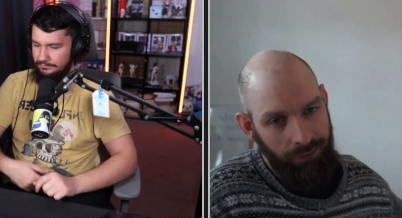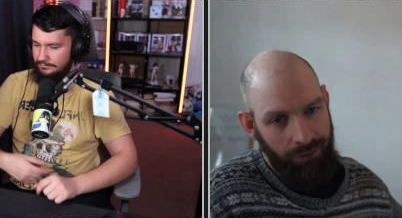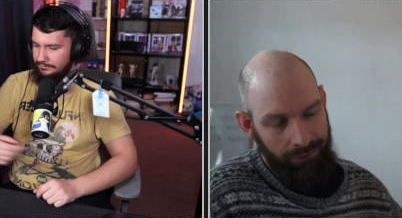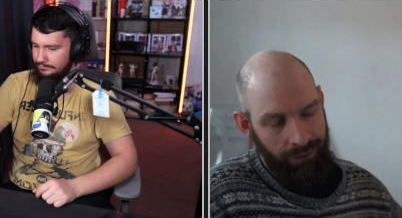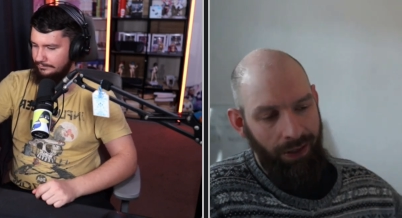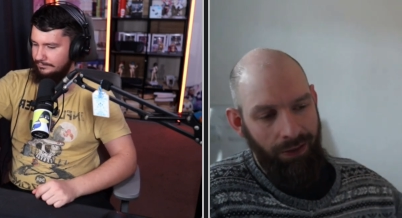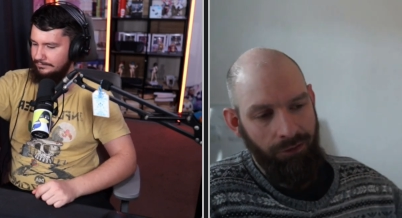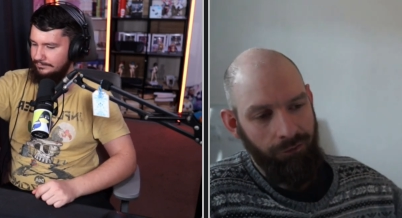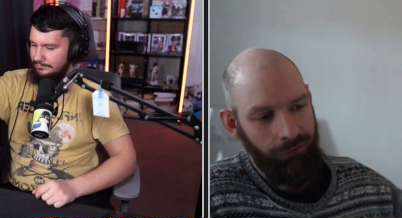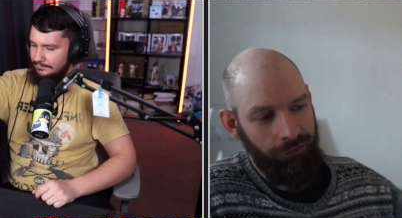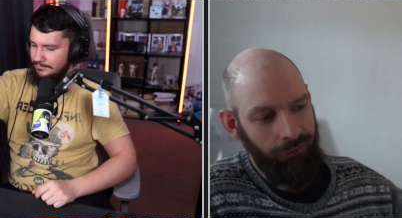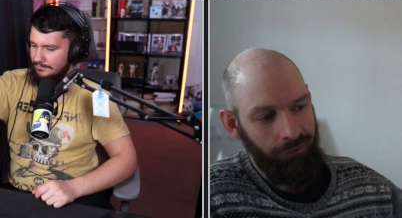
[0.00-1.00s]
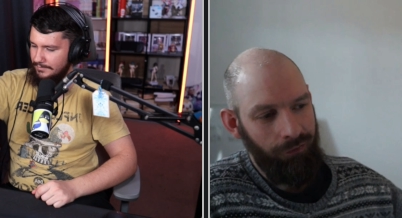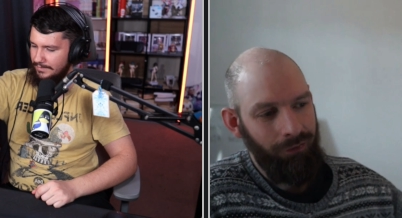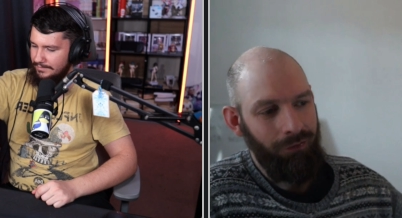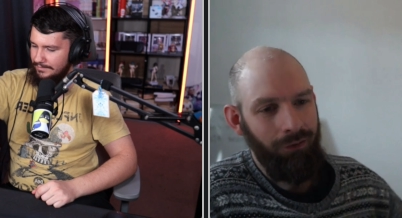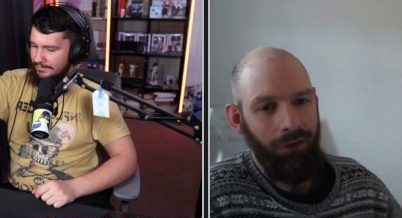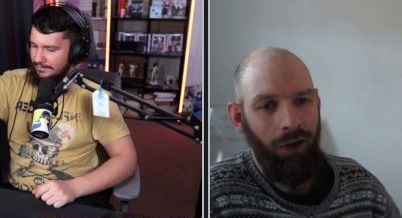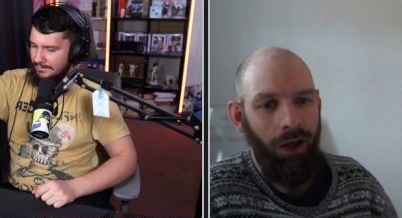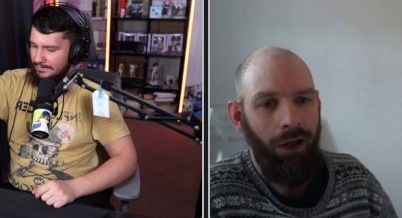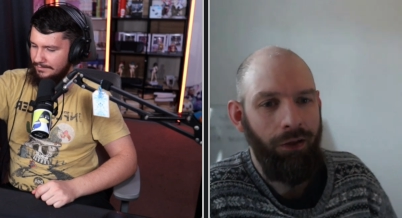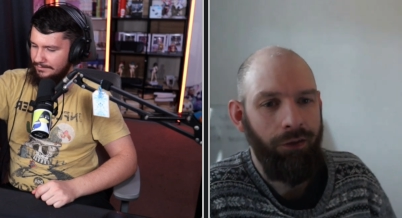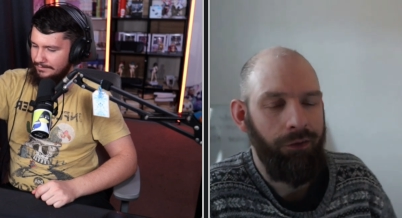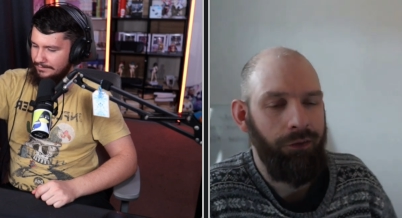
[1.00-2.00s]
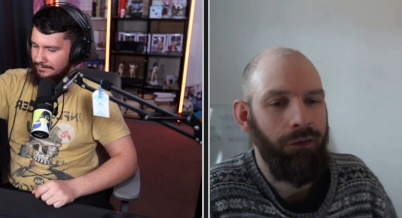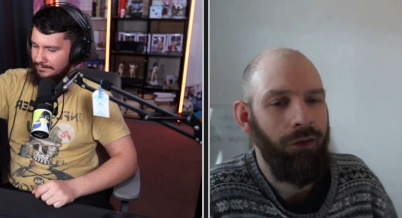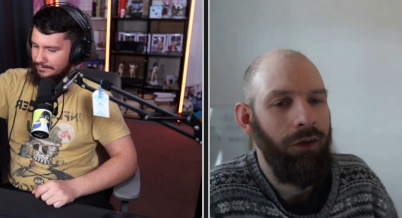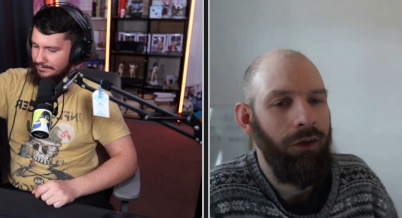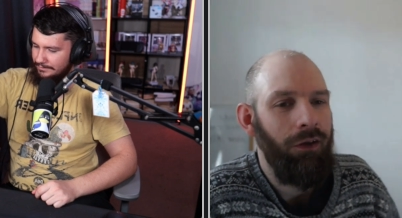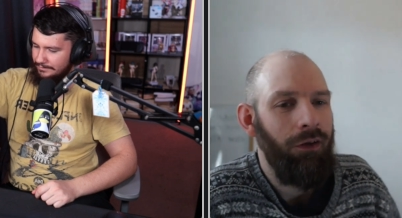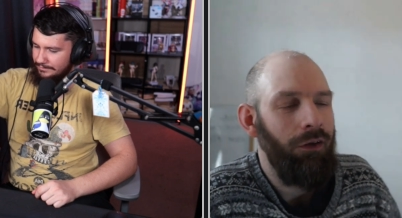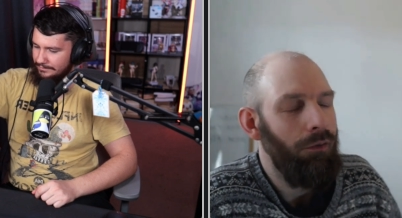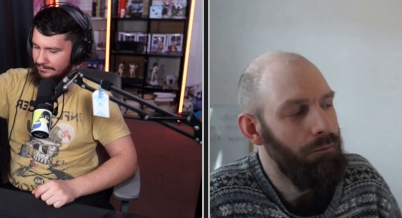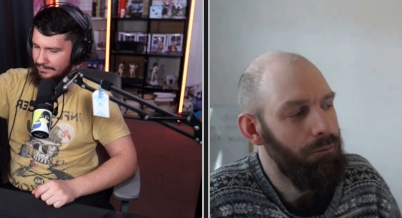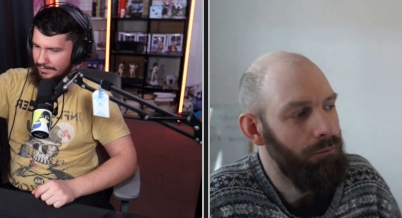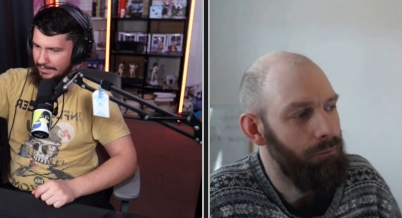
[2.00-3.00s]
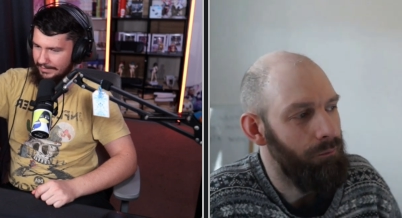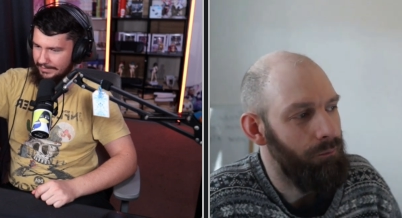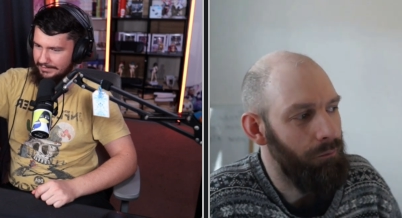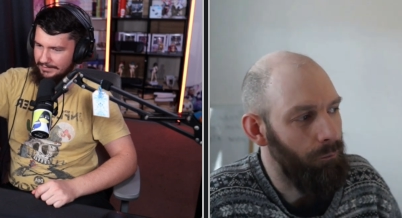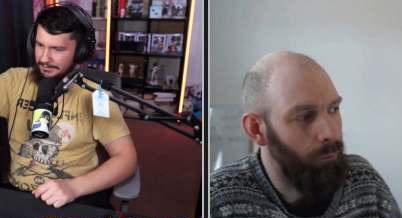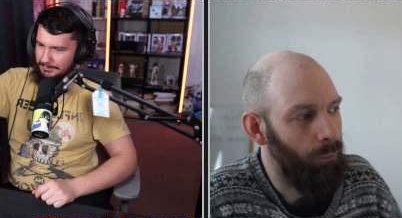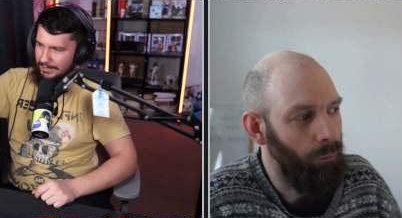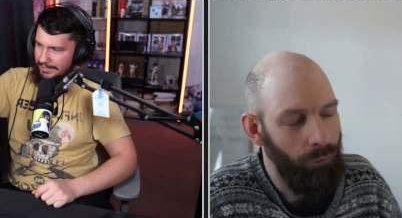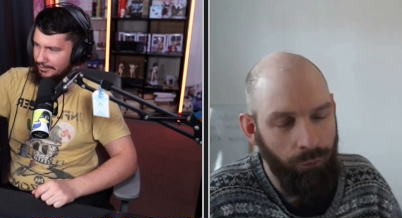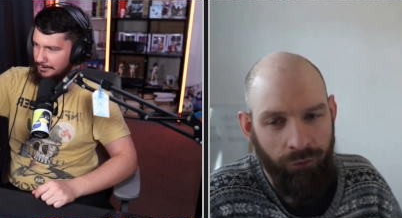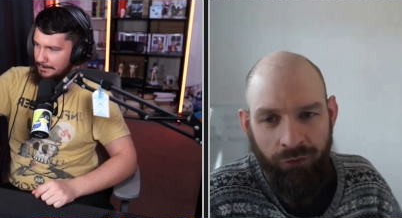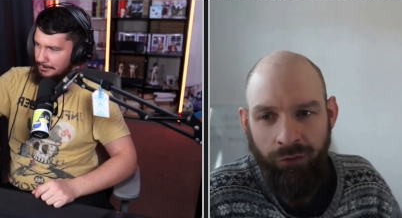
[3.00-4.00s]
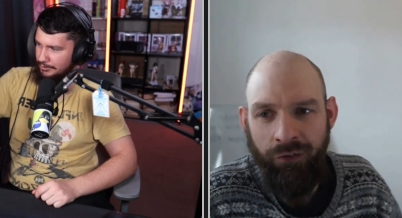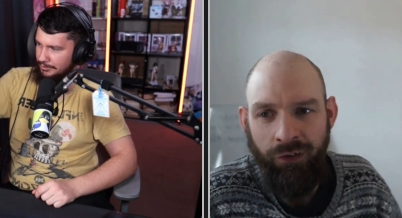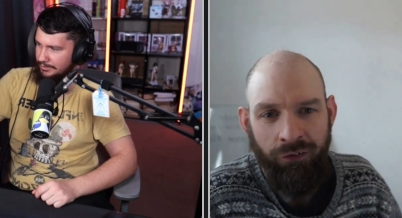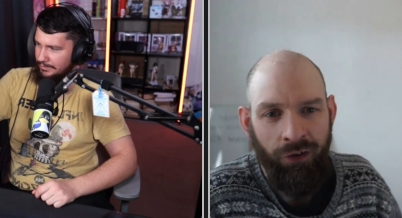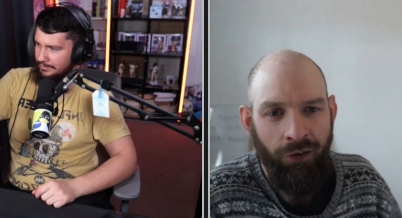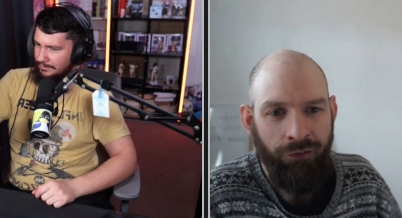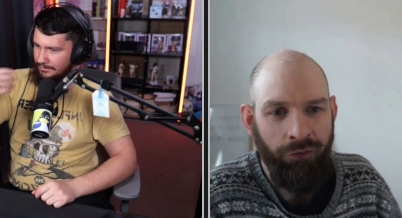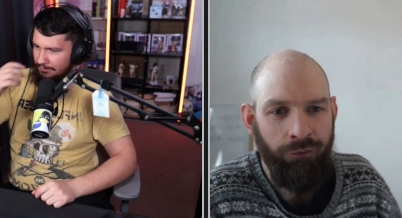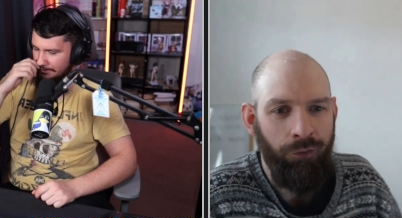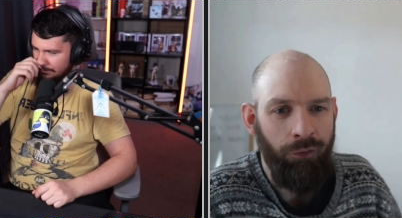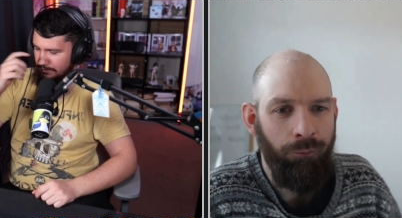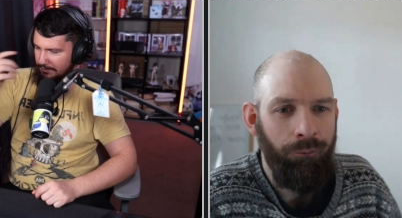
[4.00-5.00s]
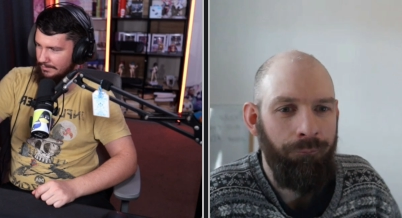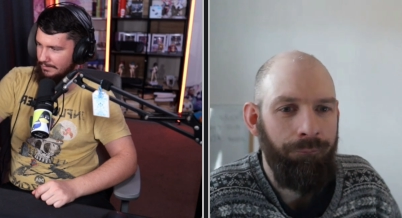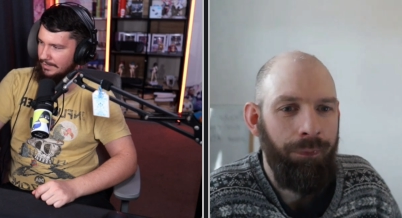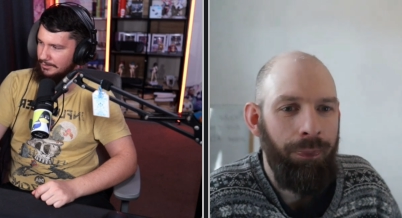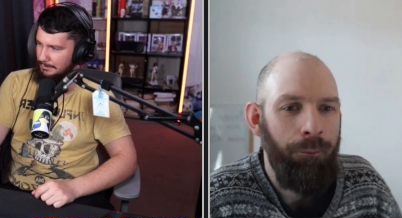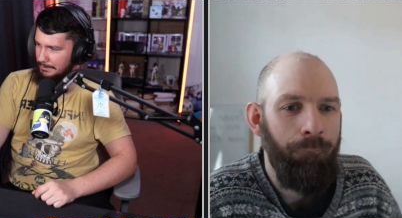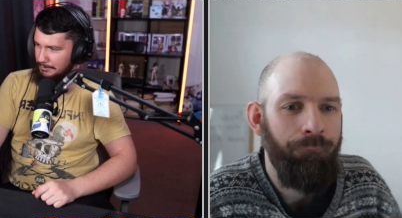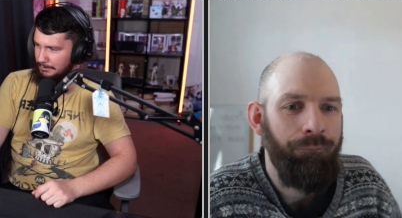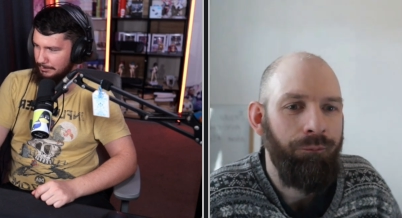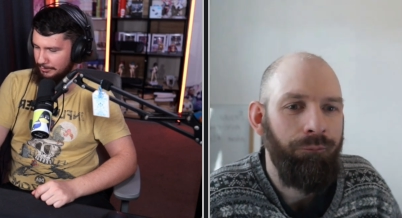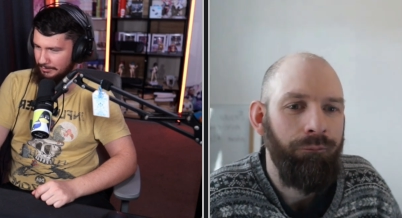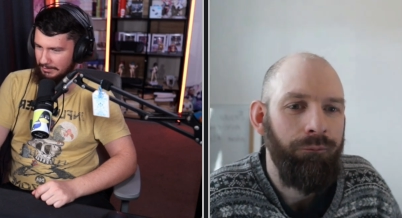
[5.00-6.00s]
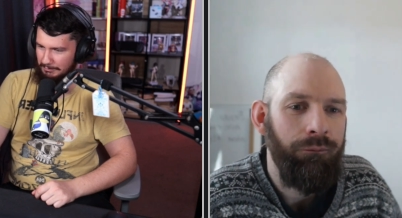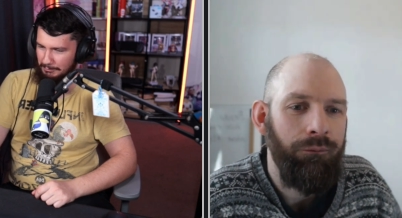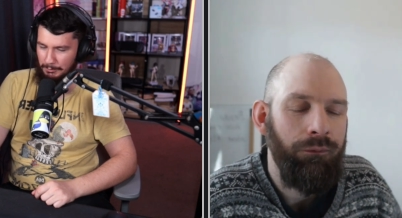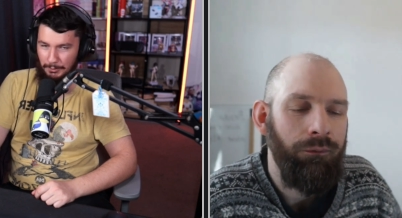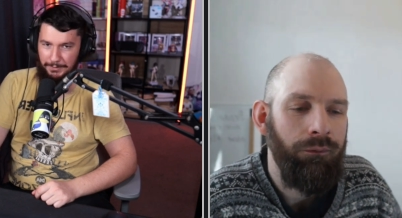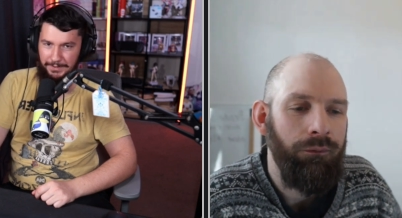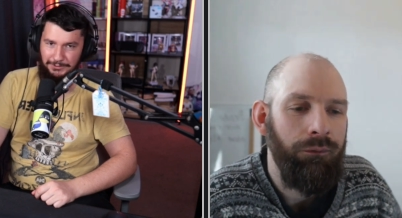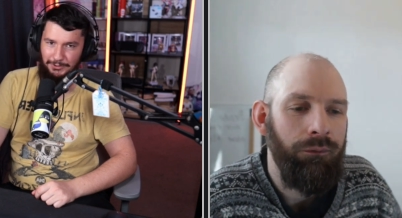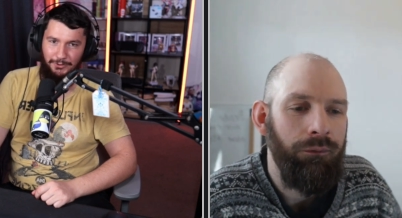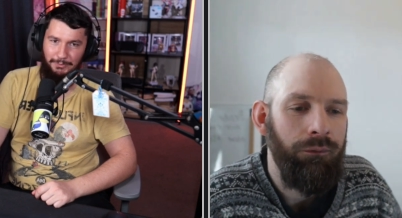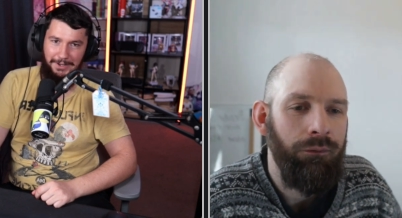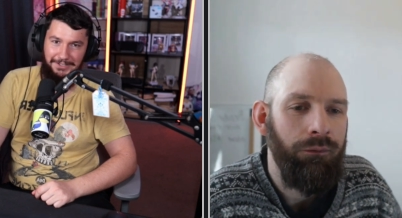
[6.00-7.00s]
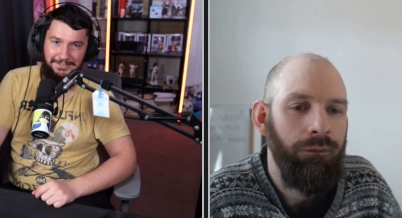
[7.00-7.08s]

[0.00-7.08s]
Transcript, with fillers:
Speaker 1: intense. Uh, I guess this is why a lot of people just discussion forum a lot of people will just like report things on the Reddit